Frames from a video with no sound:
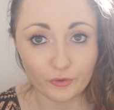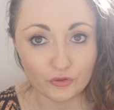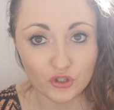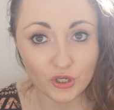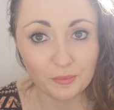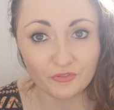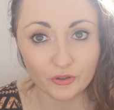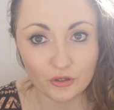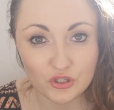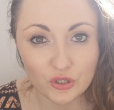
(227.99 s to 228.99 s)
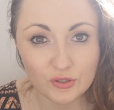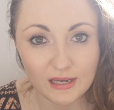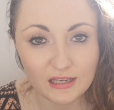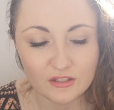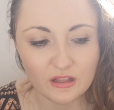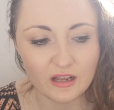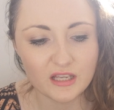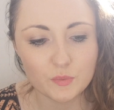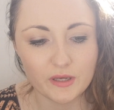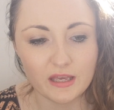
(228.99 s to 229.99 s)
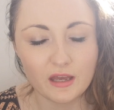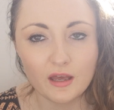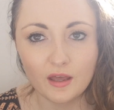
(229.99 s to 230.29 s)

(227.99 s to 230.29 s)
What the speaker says: due date, so the last week